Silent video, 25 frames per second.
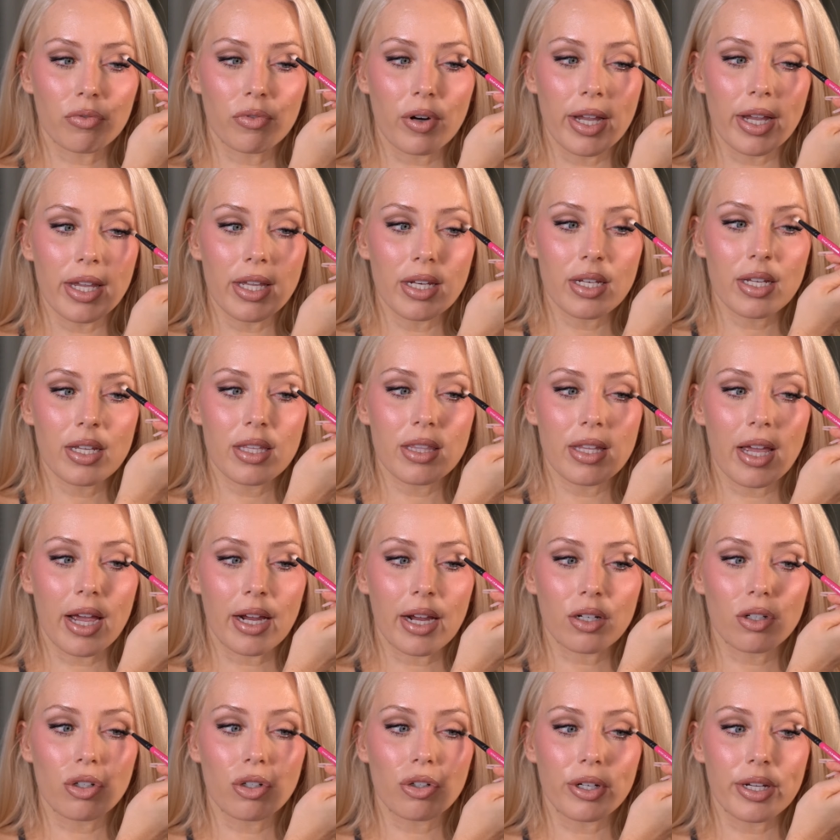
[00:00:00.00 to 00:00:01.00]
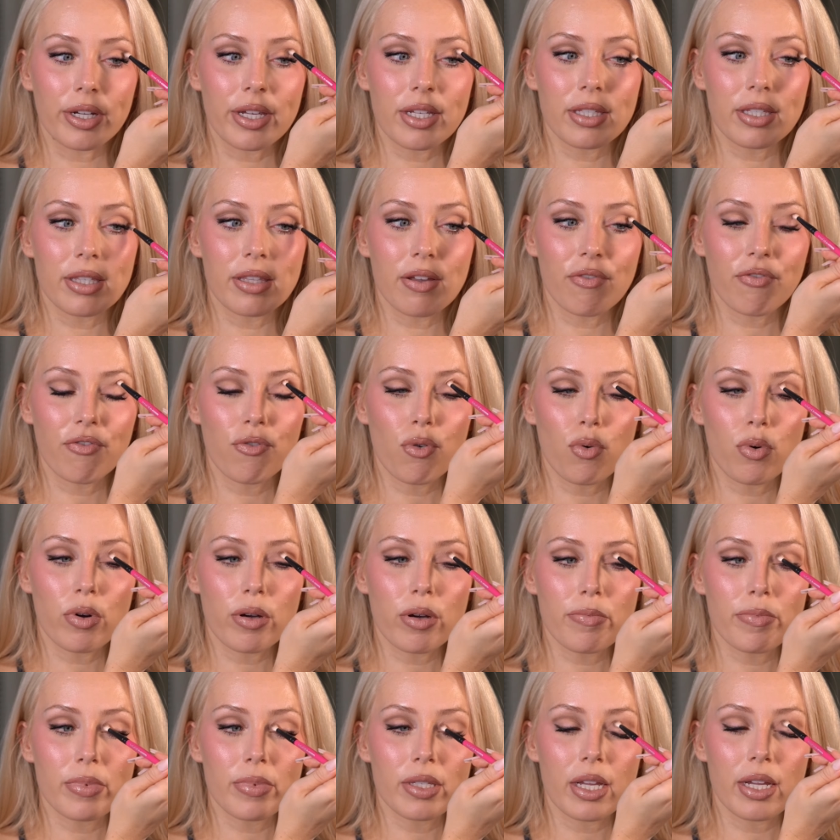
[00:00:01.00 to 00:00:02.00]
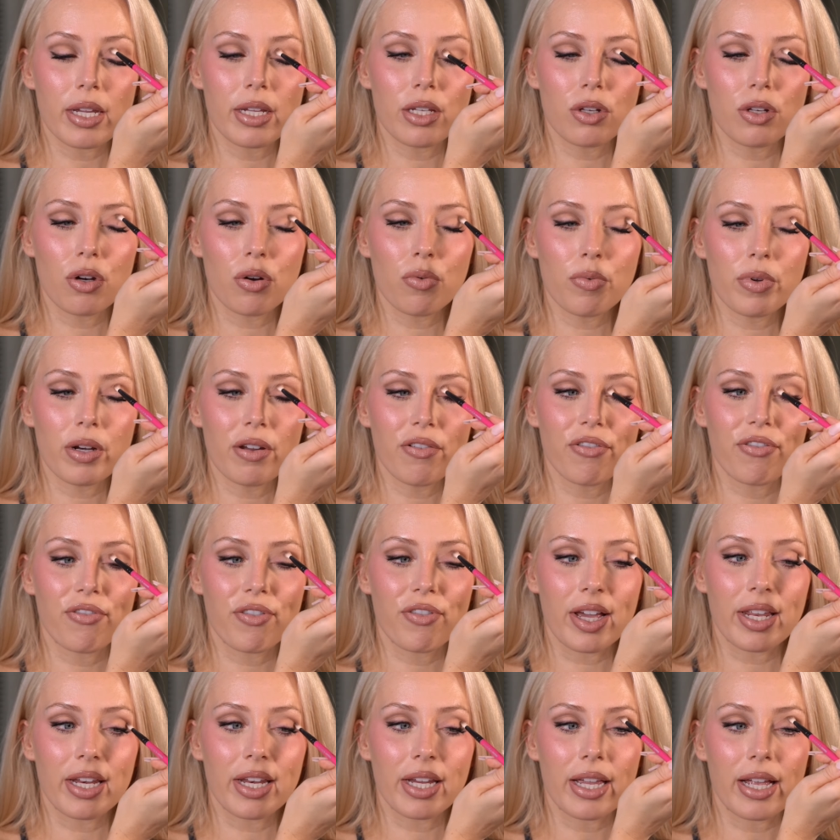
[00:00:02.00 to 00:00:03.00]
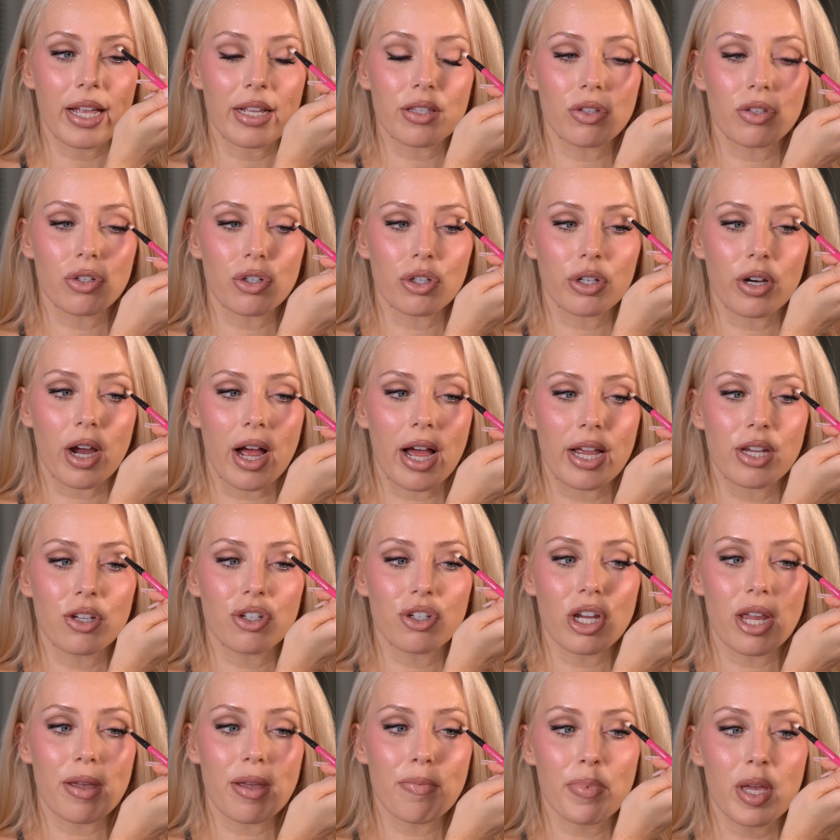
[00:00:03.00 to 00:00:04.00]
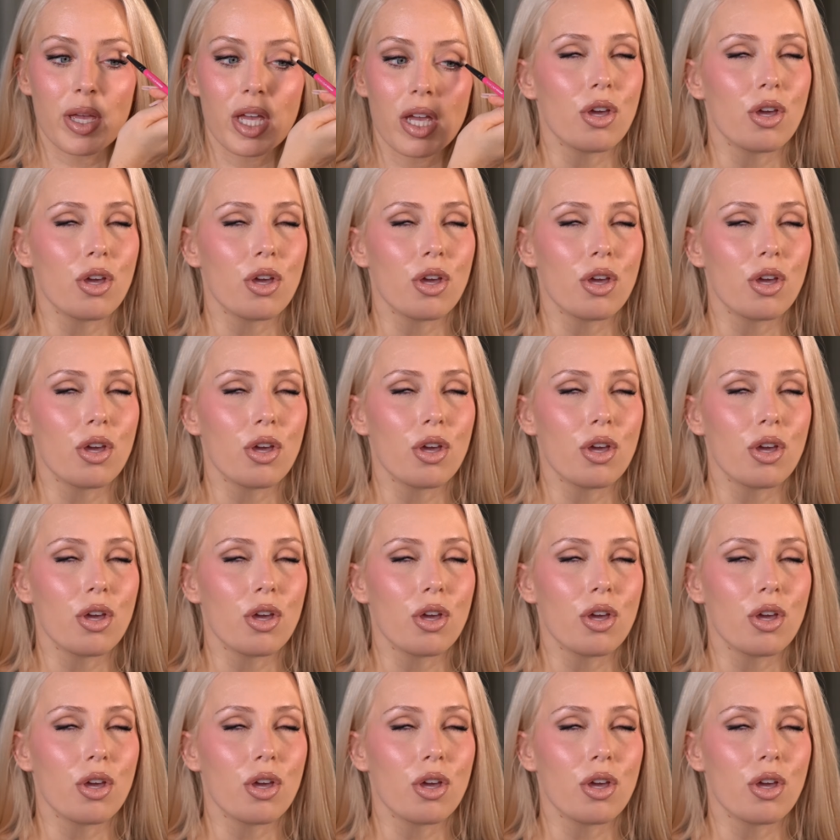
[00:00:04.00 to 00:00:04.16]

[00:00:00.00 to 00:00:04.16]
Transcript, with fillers: right in that crease that forms, and you don't wanna fight against your eye shape.